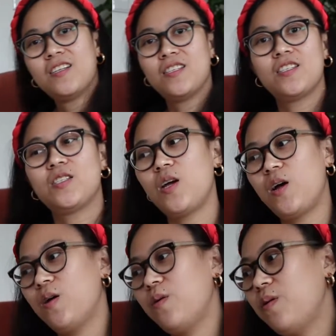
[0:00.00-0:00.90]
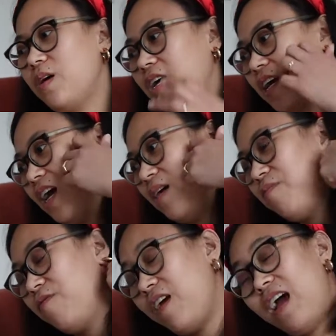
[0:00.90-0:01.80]
So
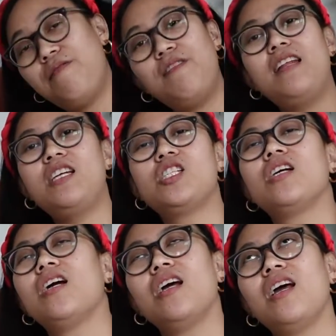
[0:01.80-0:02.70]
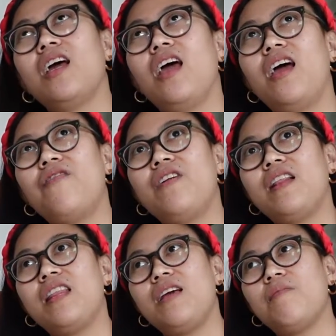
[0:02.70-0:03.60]
I finished
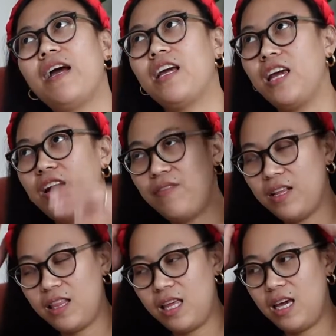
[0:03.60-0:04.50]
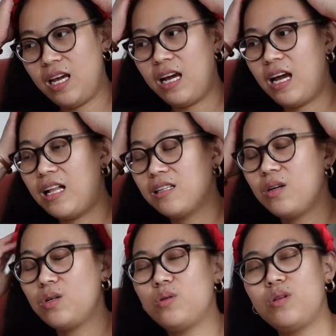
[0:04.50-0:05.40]
everything, packing everything. I'll
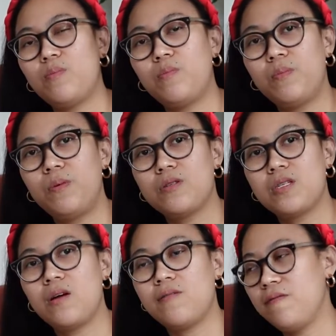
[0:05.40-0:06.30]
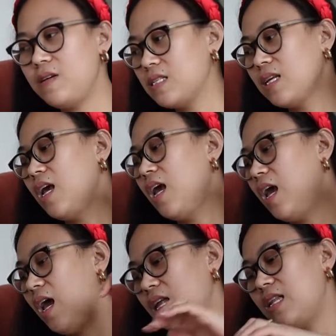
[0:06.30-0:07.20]
go to the post office
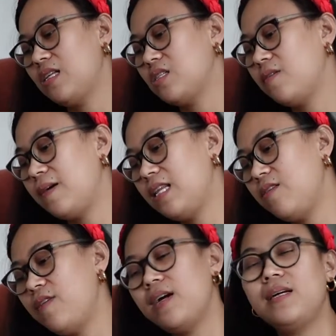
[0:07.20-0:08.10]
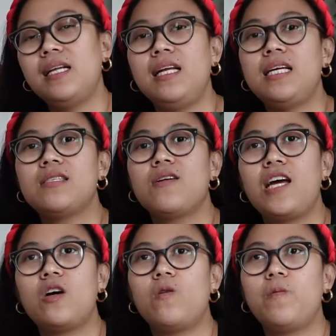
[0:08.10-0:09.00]
and it's already very late, so I
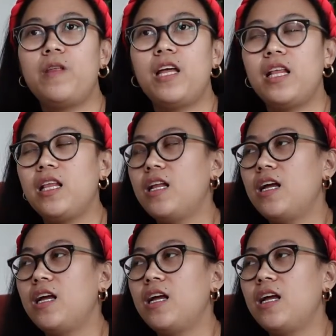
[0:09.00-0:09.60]
hope that